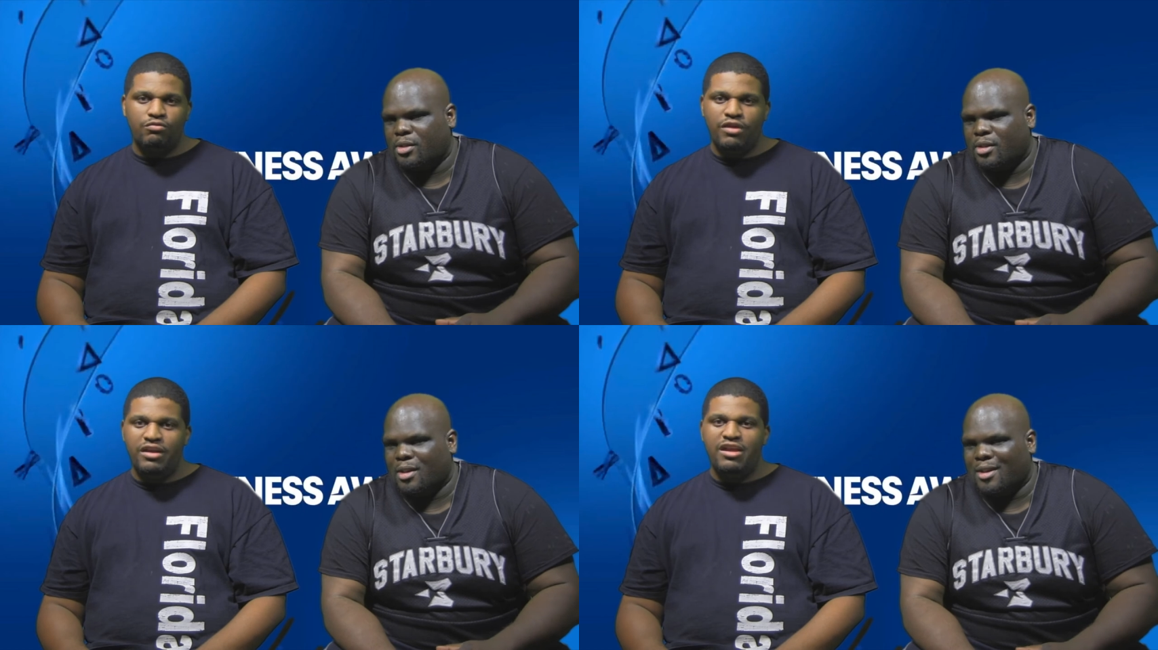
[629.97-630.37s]

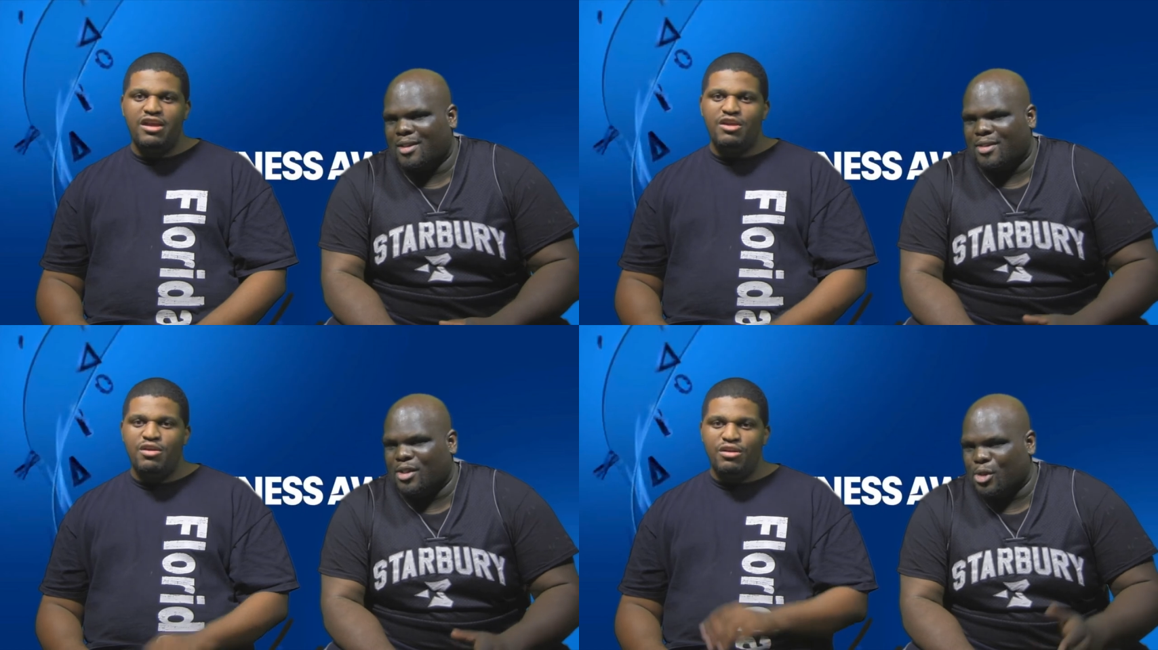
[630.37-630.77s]
Speaker 1: Right.
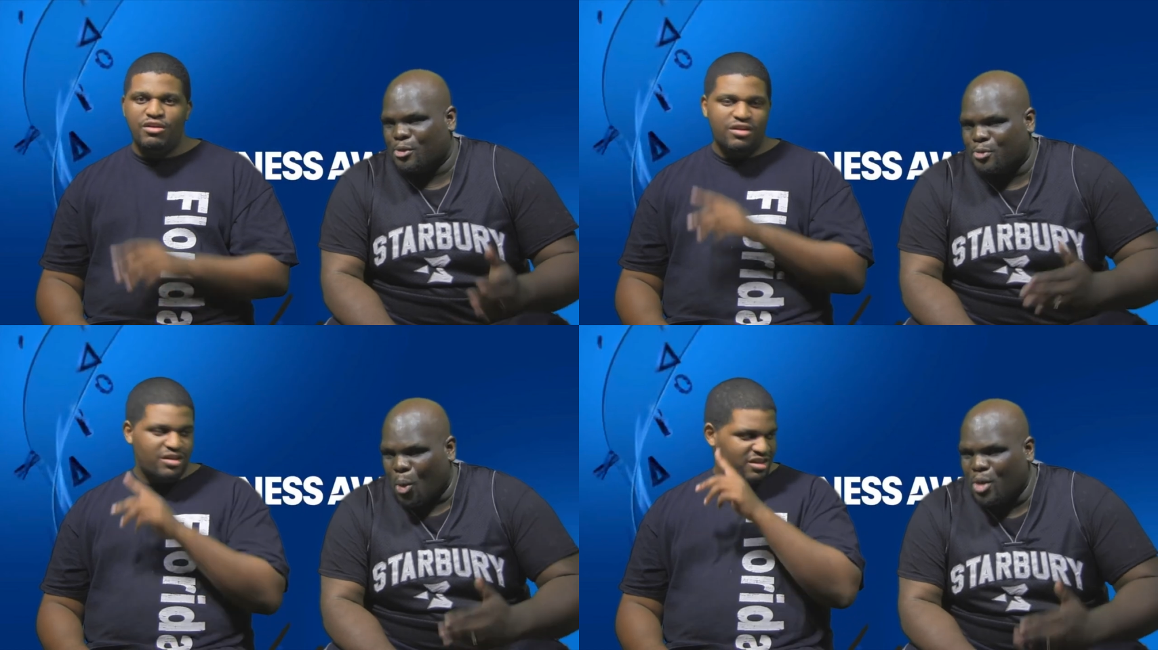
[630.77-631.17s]
These are
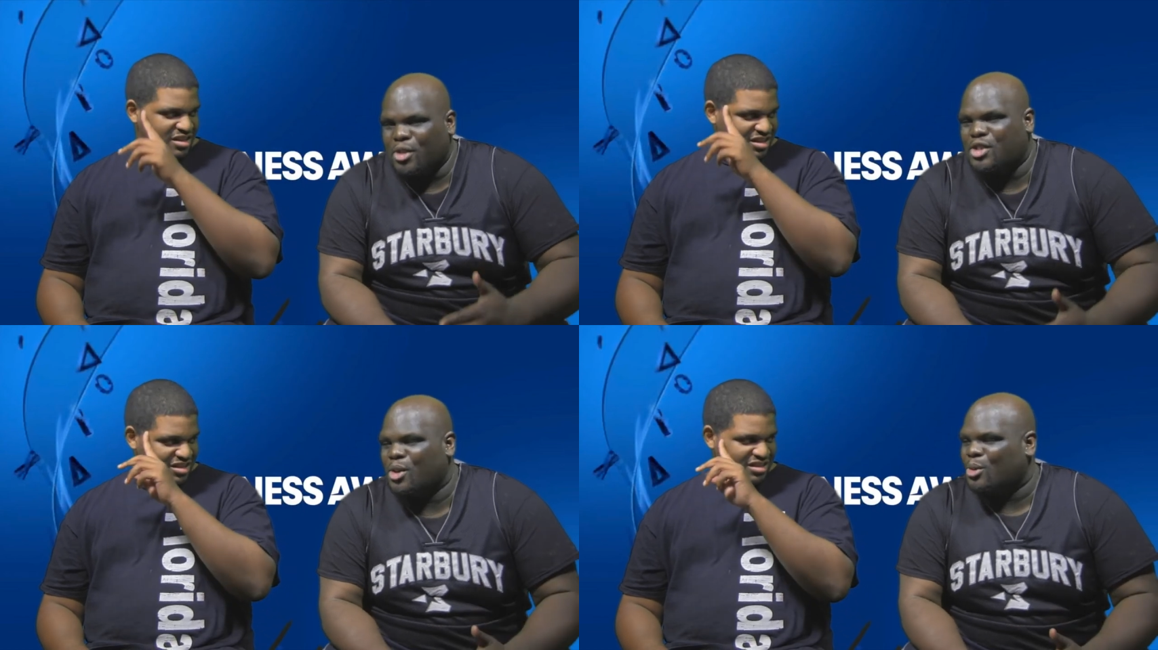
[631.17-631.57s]
for
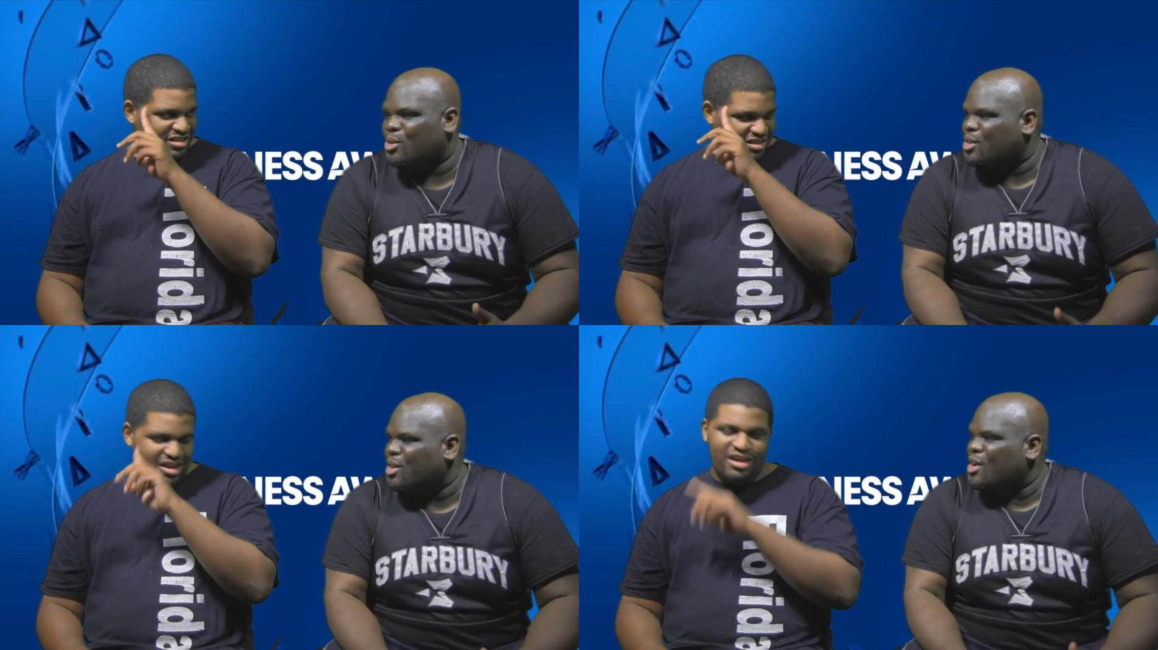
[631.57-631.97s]
the
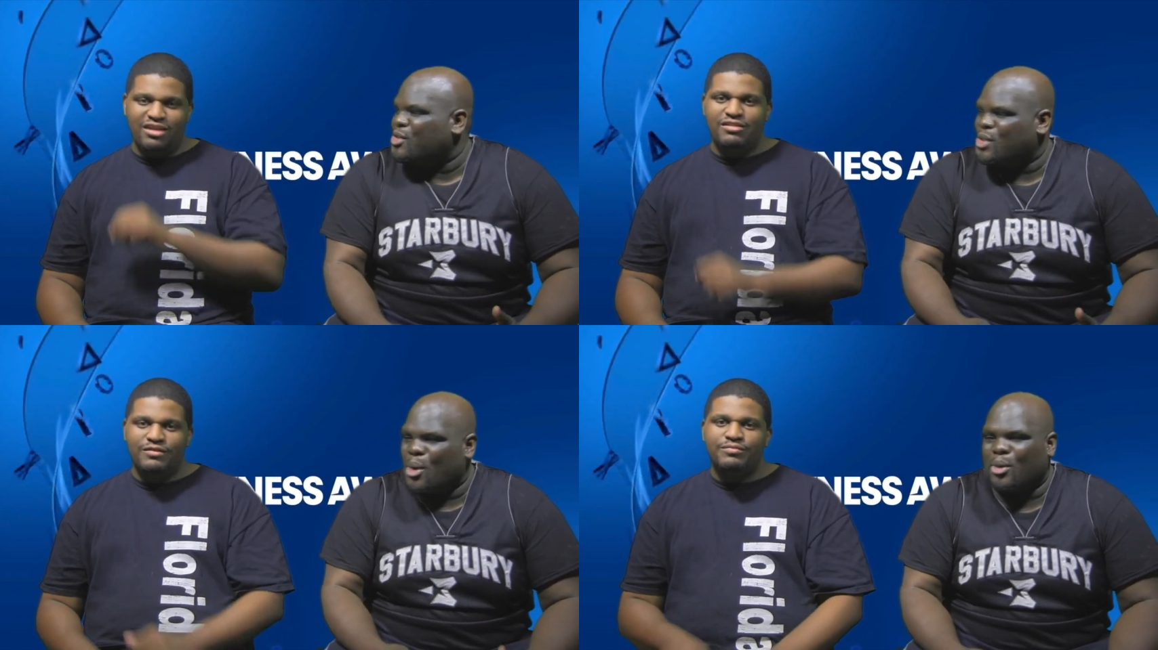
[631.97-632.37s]
children.
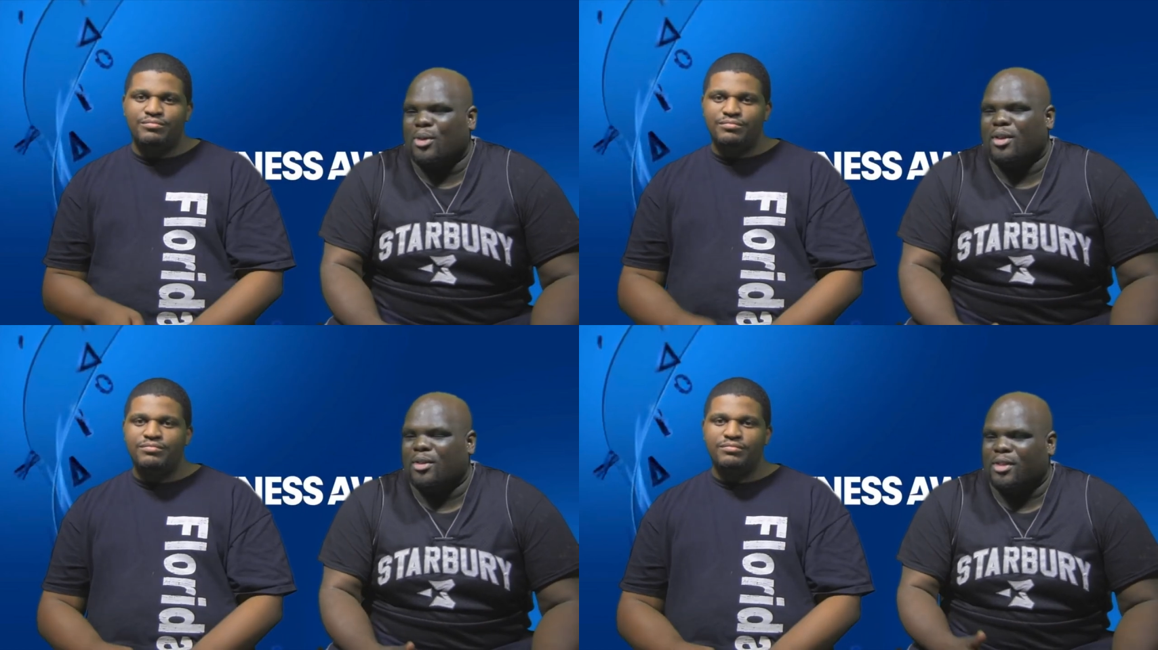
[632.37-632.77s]
Yeah.
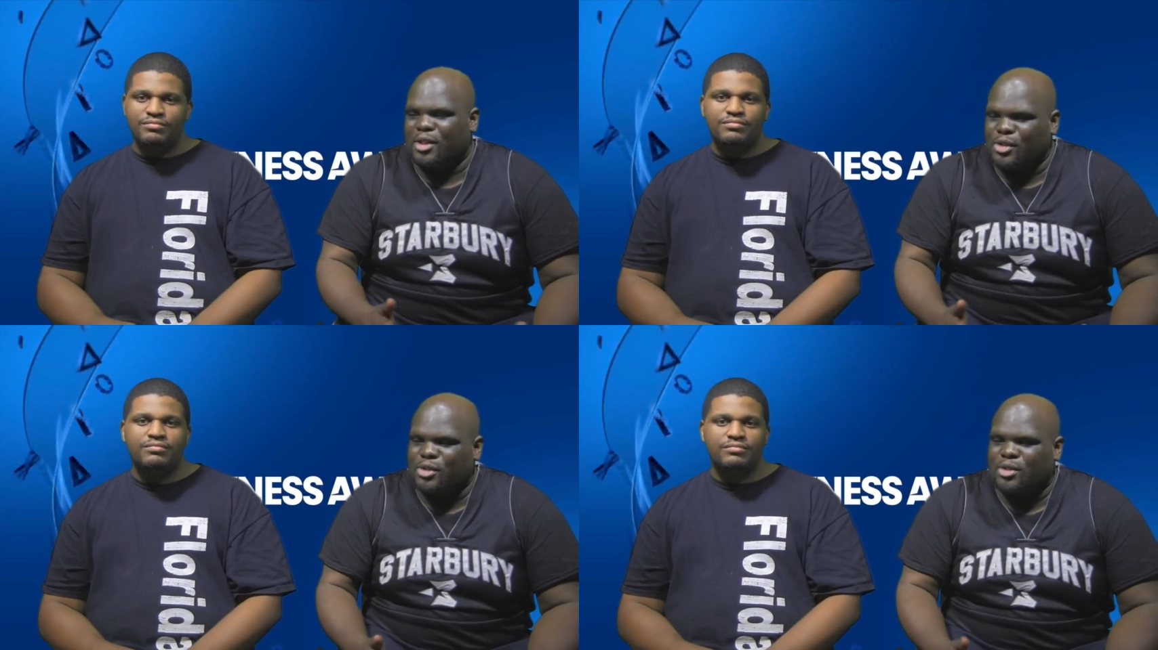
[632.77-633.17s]
So
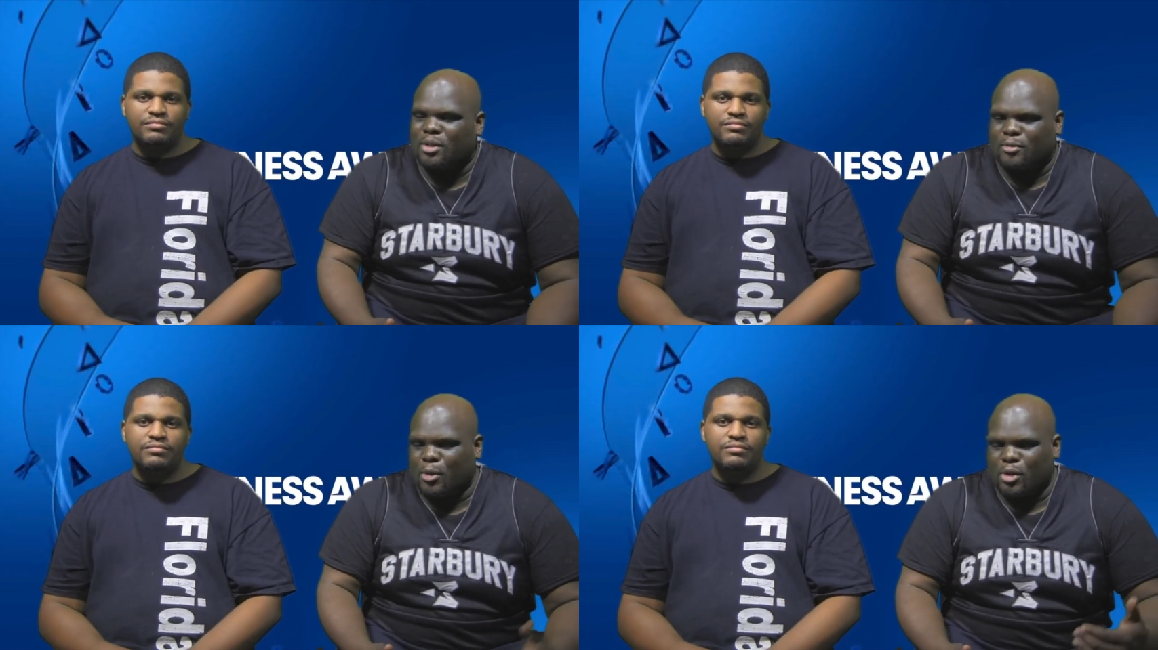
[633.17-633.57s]
this
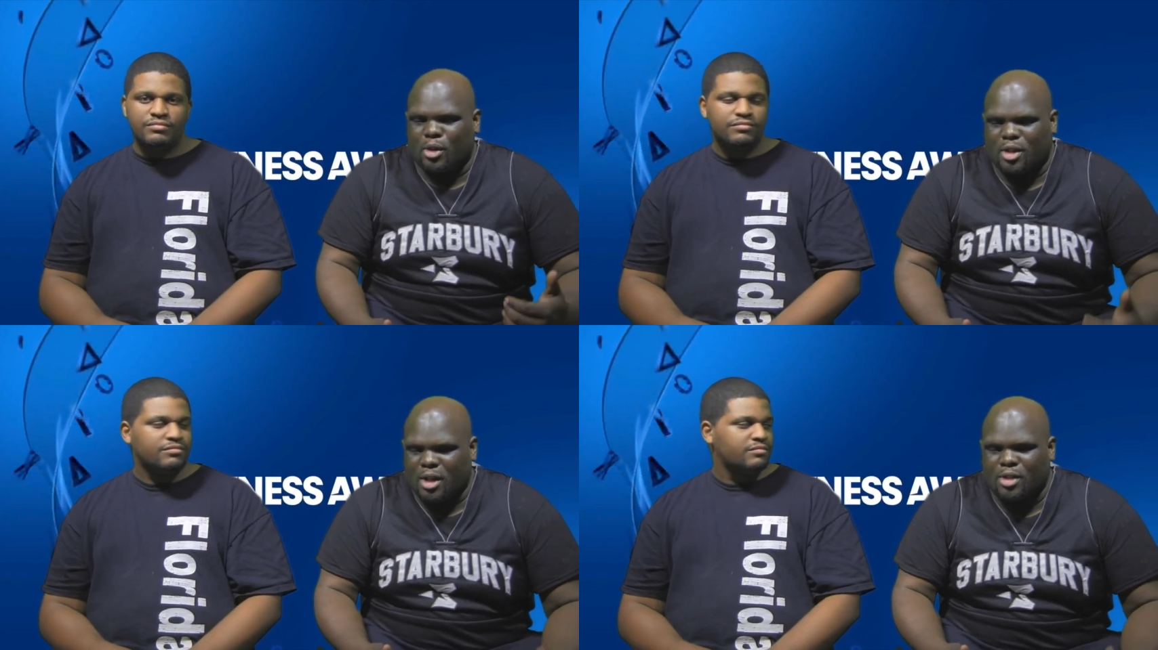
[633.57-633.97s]
is for
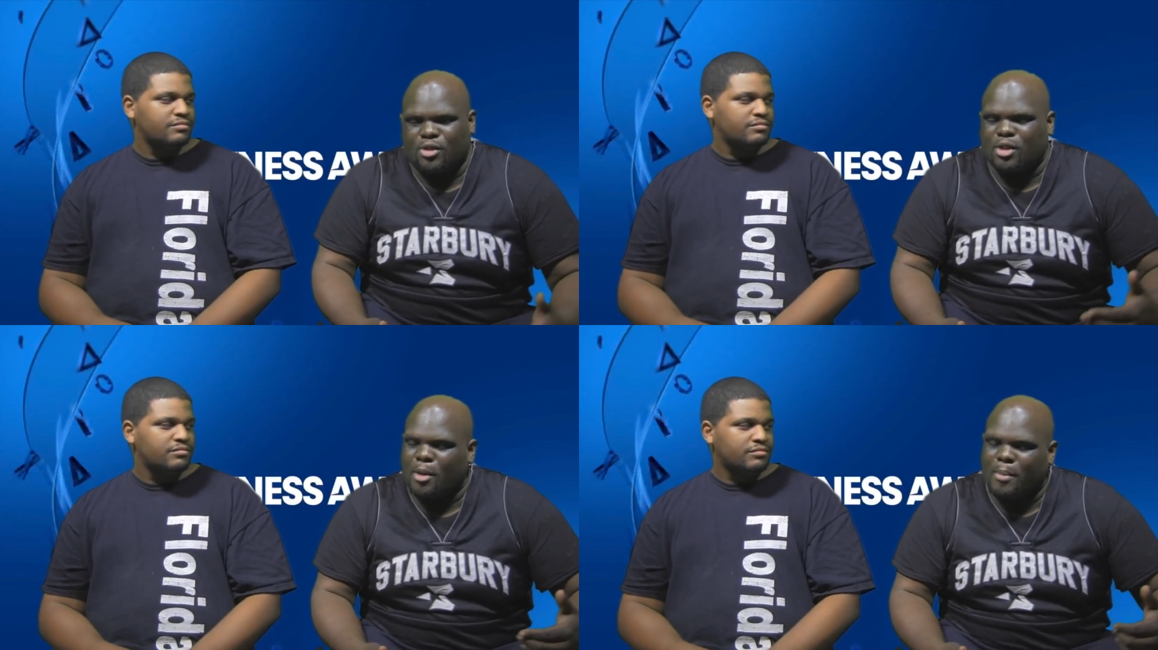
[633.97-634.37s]
your
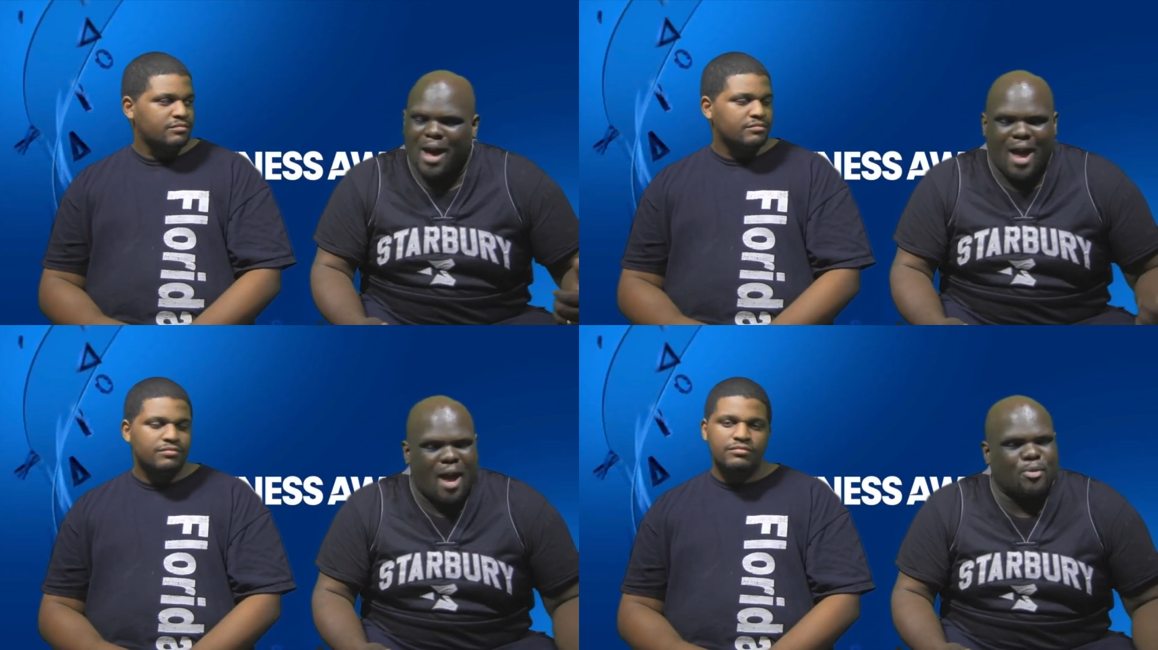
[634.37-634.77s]
kids to come
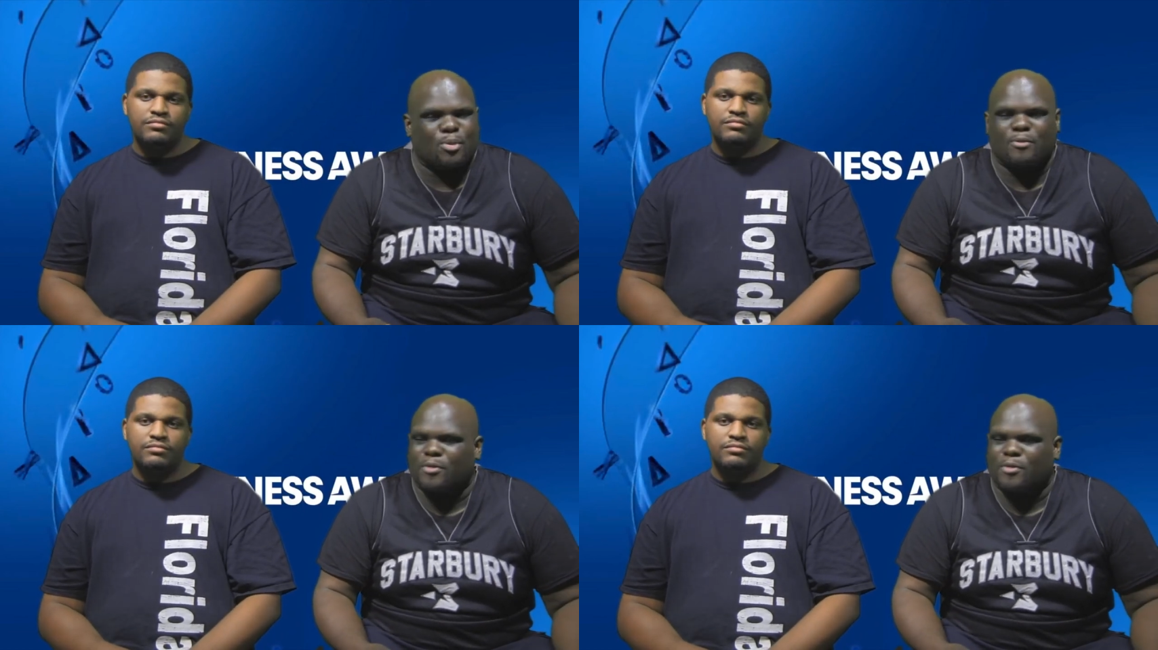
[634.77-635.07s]
by, have some